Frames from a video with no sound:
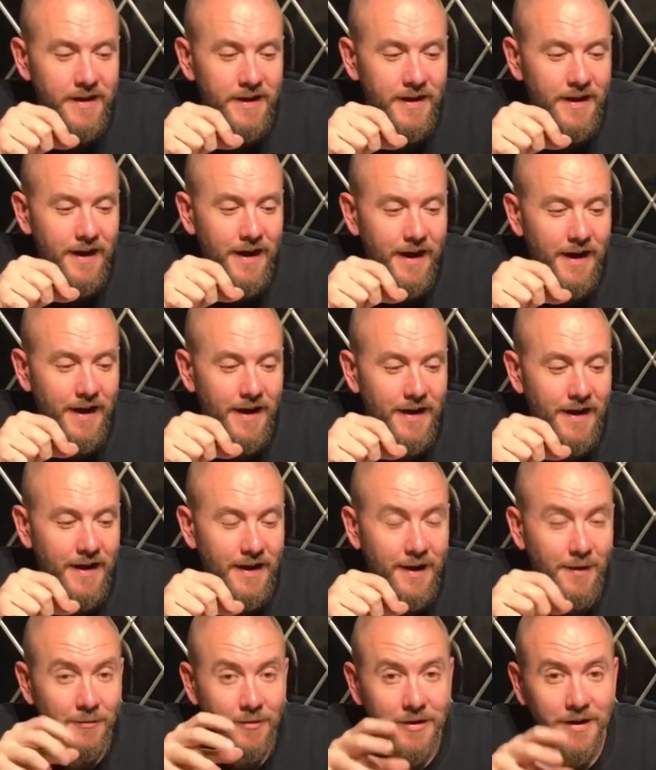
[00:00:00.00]
And
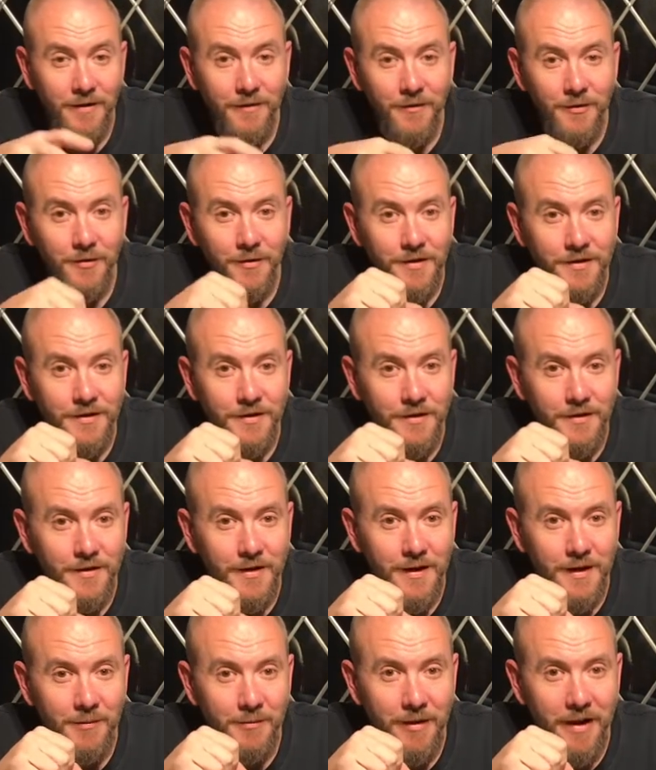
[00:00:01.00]
I'm looking forward to
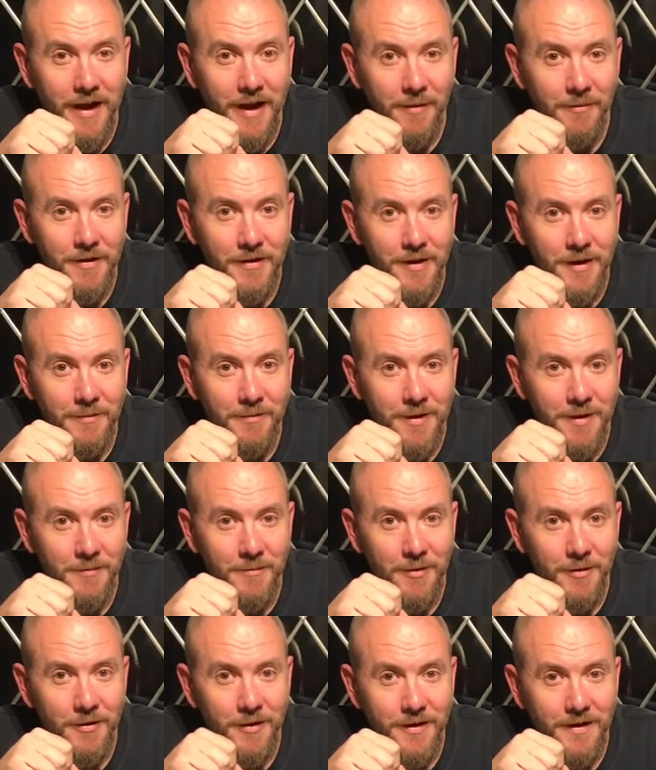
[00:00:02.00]
playing with it a bit
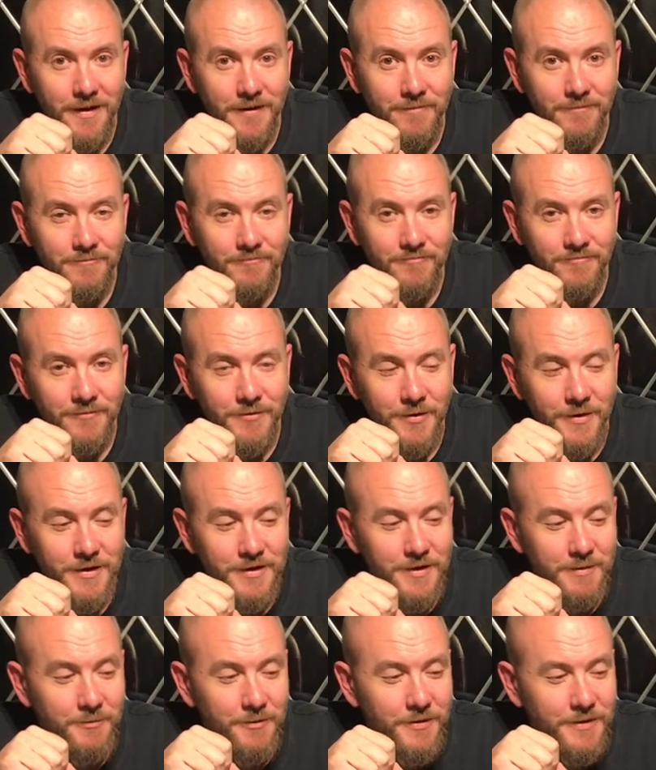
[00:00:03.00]
more and doing
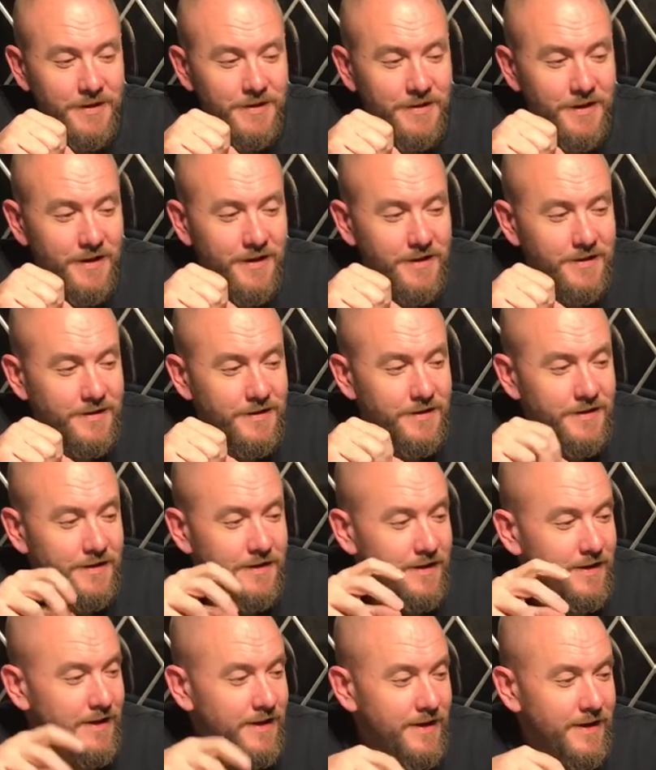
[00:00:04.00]
some more designs and
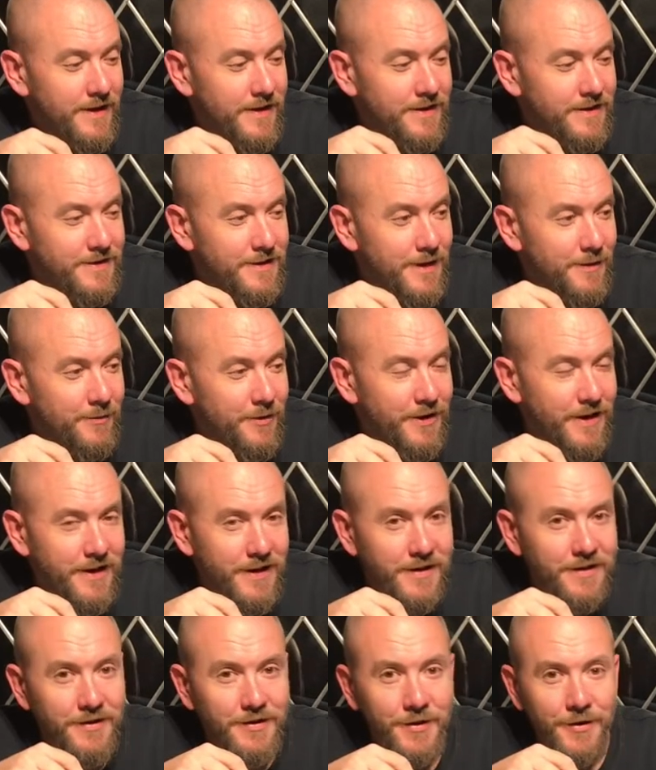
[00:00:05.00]
seeing what it
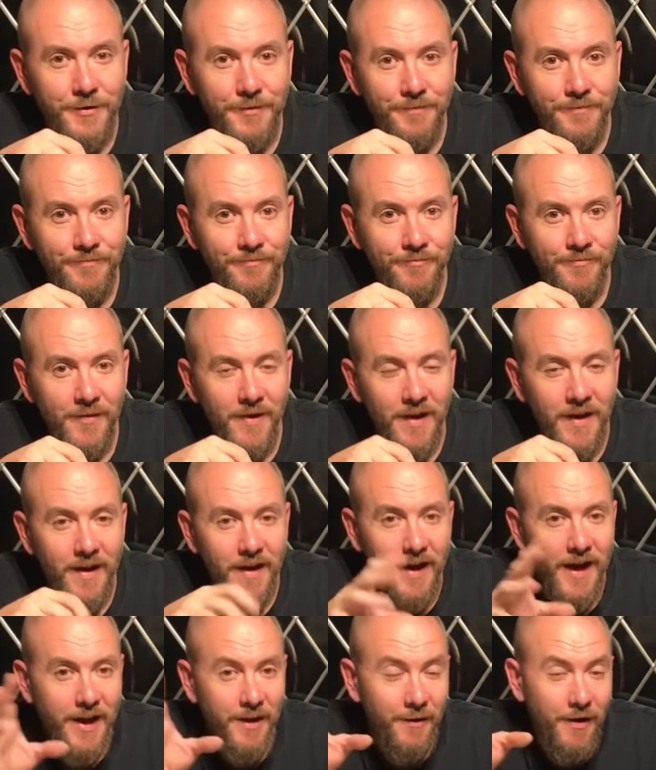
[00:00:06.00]
can do.
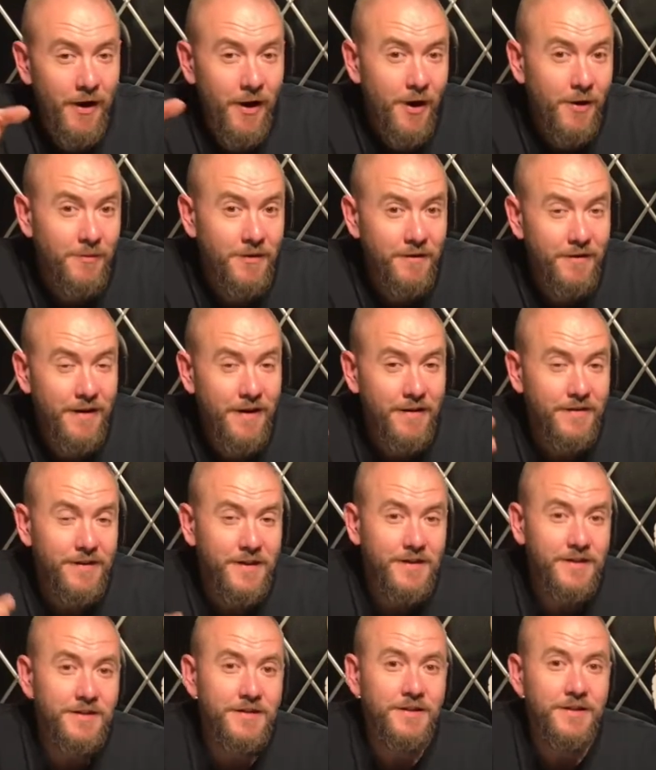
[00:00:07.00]
Anyway, I hope you found
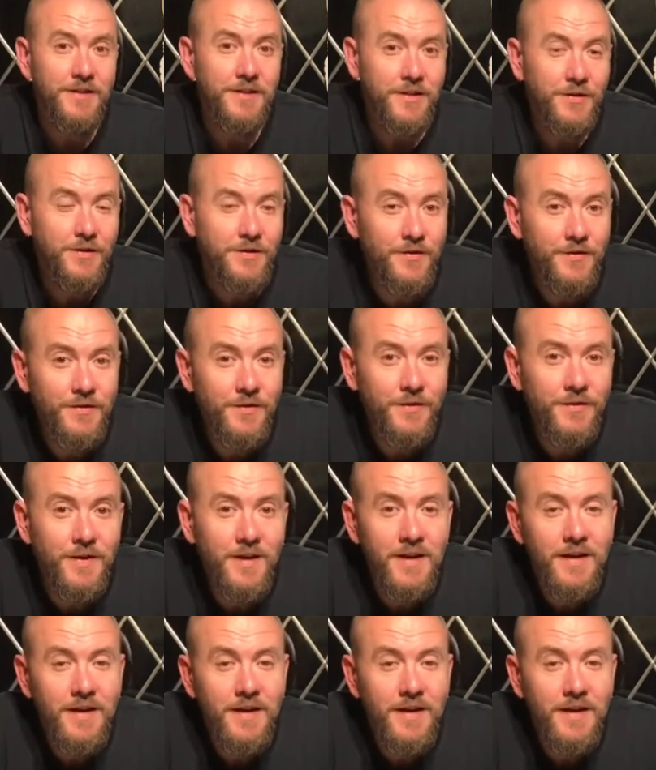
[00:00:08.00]
this useful.